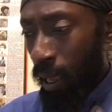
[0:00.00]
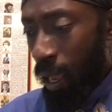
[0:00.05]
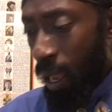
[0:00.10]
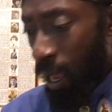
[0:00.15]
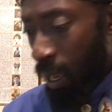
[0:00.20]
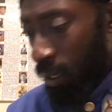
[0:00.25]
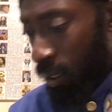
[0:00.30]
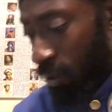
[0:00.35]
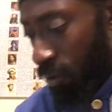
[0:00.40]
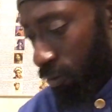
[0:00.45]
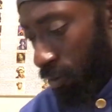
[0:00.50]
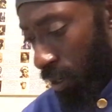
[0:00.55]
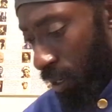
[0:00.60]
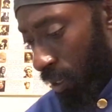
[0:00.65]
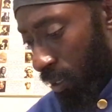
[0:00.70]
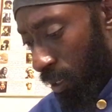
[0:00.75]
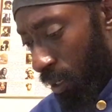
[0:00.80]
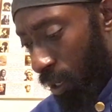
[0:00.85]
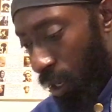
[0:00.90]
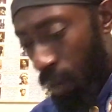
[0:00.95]
I didn't
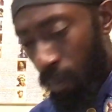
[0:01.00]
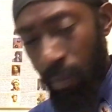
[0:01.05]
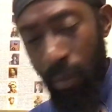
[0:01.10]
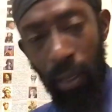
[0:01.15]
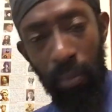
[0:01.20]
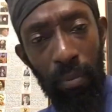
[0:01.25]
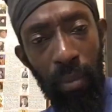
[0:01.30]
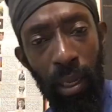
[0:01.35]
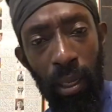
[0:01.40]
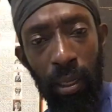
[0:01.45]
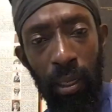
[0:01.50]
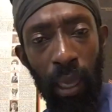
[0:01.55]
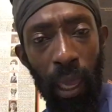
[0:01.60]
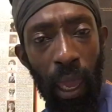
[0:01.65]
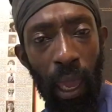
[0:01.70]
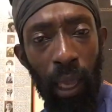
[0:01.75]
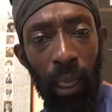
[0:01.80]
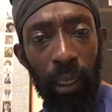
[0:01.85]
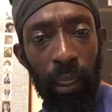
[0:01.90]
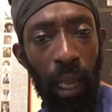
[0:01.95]
really come to make your
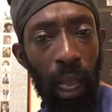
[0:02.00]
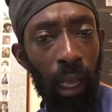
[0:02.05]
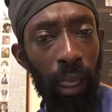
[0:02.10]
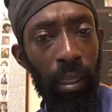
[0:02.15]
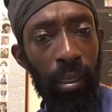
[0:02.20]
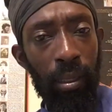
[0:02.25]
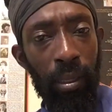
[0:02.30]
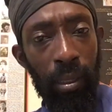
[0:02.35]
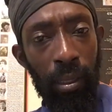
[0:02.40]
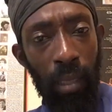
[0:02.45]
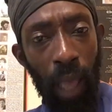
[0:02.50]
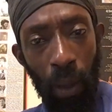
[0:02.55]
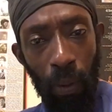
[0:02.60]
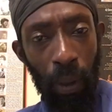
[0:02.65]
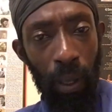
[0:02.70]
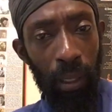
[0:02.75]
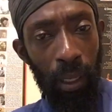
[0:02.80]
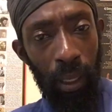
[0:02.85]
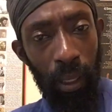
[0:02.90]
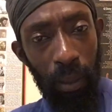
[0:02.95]
eggnog
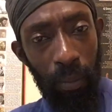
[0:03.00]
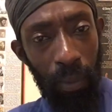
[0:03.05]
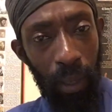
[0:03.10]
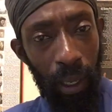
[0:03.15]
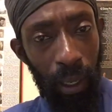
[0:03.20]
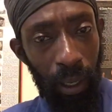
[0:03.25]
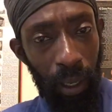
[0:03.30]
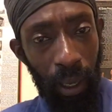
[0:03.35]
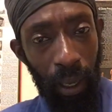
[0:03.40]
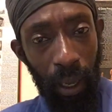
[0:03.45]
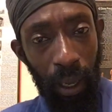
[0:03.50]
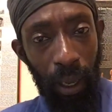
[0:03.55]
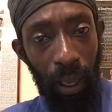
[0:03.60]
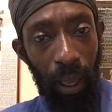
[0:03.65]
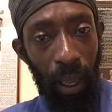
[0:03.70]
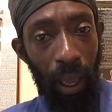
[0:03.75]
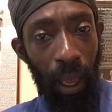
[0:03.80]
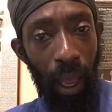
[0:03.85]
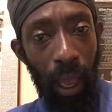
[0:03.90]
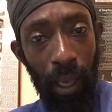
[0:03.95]
sour, man.
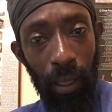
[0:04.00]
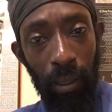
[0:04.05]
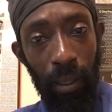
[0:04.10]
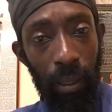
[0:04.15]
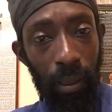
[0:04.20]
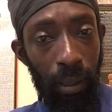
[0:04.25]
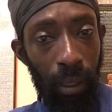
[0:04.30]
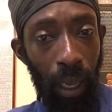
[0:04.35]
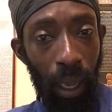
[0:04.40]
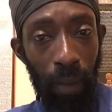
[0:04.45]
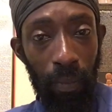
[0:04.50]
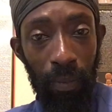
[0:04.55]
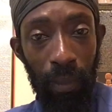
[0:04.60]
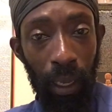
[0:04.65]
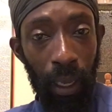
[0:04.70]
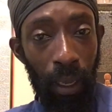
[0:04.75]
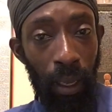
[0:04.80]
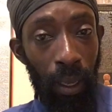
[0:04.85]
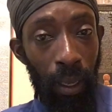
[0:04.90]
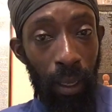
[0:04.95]
I just came
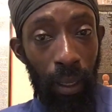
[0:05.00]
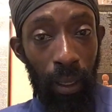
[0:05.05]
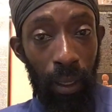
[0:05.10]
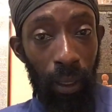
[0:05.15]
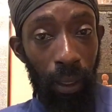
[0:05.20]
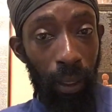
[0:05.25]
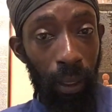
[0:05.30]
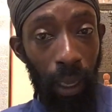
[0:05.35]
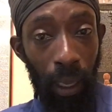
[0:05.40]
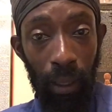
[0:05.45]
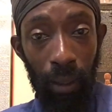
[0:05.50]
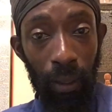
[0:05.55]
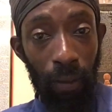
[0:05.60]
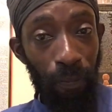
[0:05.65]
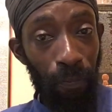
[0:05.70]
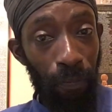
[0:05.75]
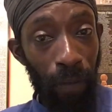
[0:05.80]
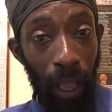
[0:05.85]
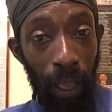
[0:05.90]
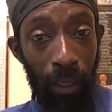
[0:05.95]
to get the
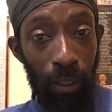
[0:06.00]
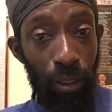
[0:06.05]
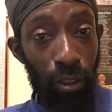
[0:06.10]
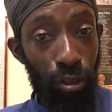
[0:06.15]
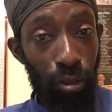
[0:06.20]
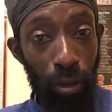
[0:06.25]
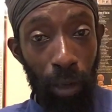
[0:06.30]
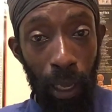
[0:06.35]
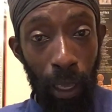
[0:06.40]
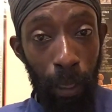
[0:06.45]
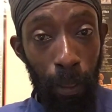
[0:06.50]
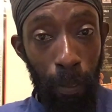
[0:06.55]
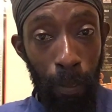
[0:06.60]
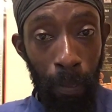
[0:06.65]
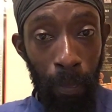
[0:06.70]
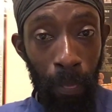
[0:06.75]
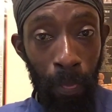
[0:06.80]
facts straight.